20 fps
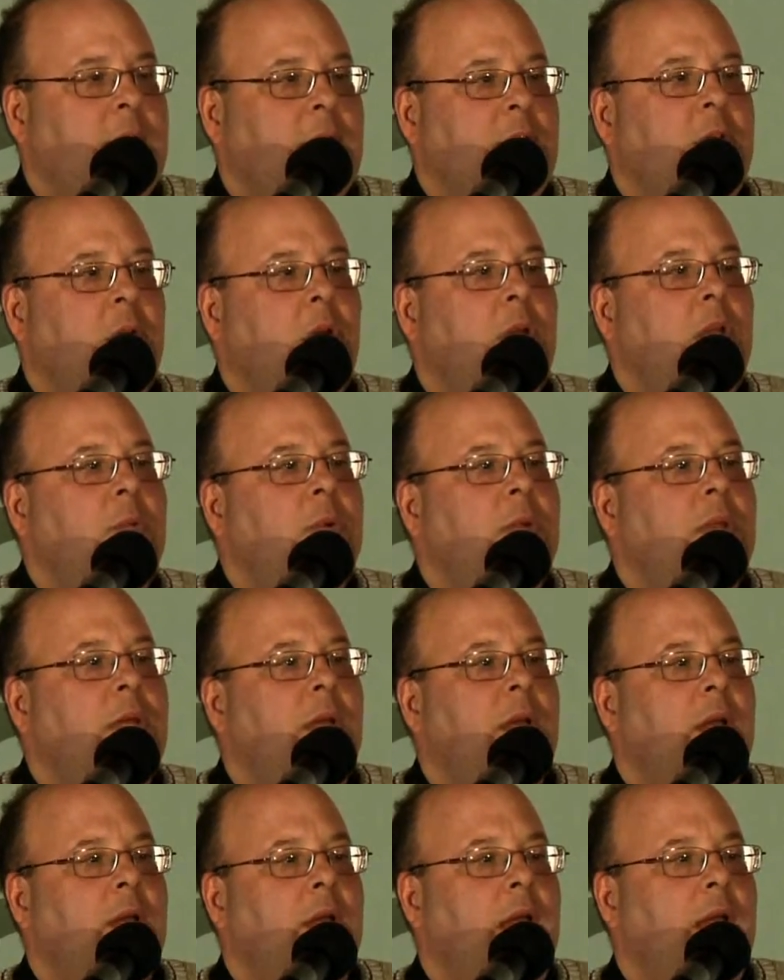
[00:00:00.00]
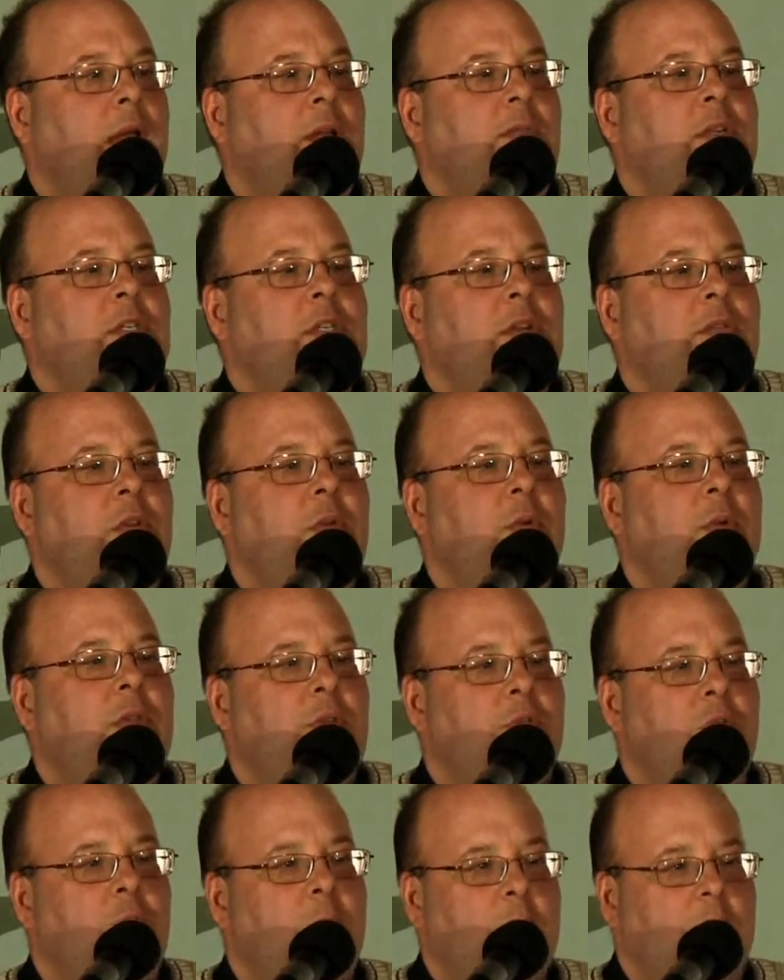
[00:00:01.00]
I saw you with, a, I had a vision of you with
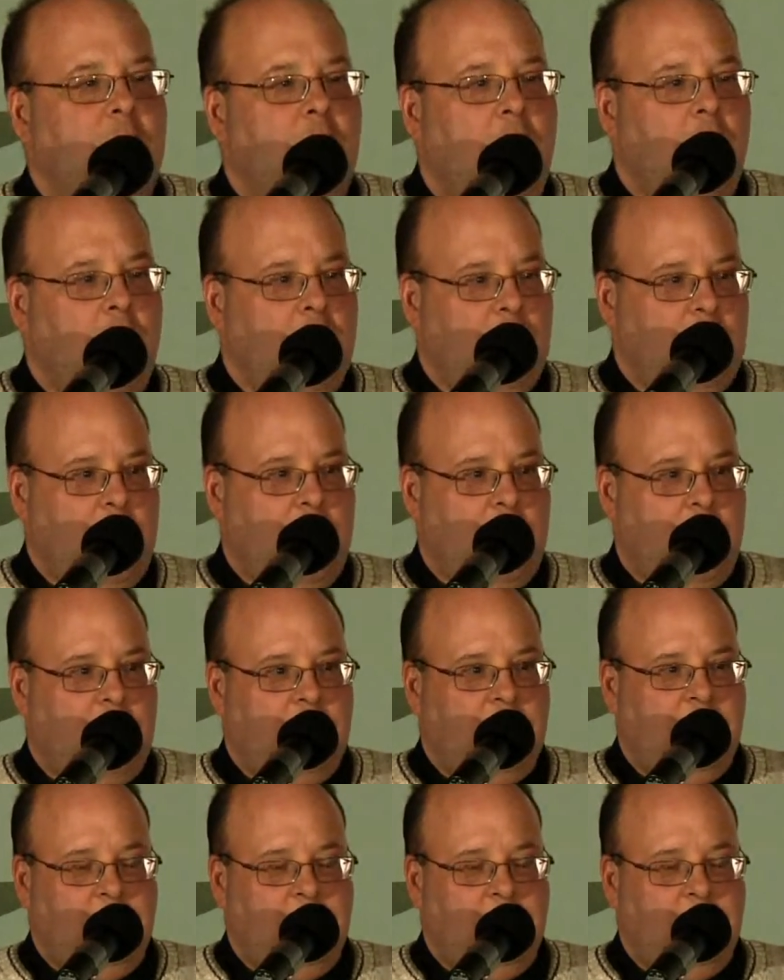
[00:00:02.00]
a Roman collar on.